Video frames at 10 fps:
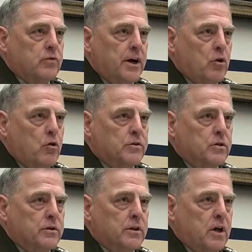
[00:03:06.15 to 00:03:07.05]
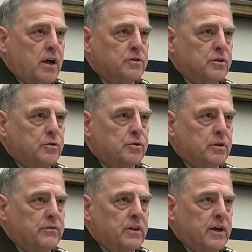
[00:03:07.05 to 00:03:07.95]
and try to overturn the
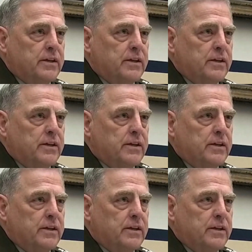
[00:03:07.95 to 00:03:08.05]
Constitution of